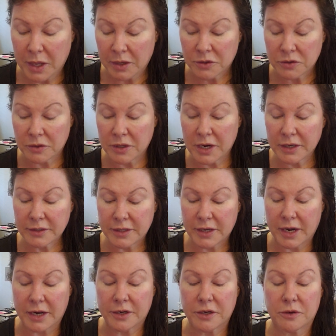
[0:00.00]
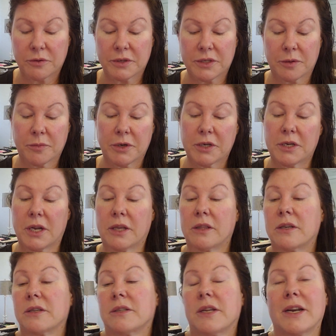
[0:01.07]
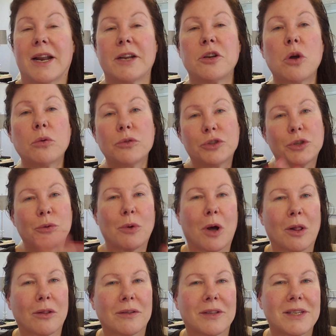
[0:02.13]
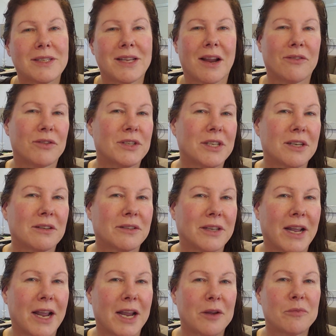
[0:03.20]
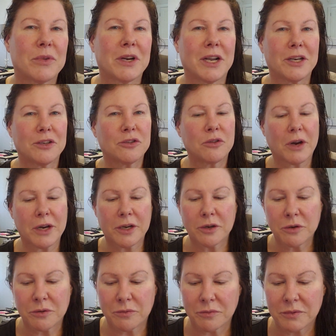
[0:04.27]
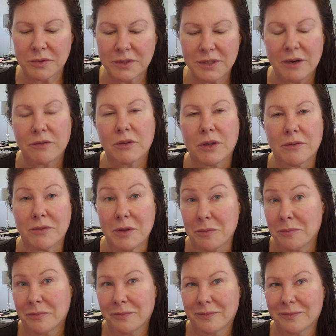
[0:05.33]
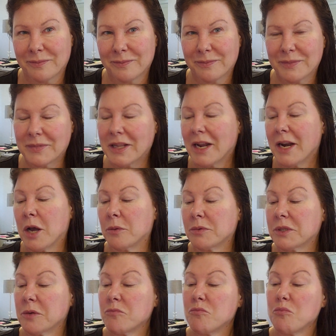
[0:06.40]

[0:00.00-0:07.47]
So the next thing I do is I'm going to take this, and I don't do all of these every single day, but I try to do several of them, and that helps.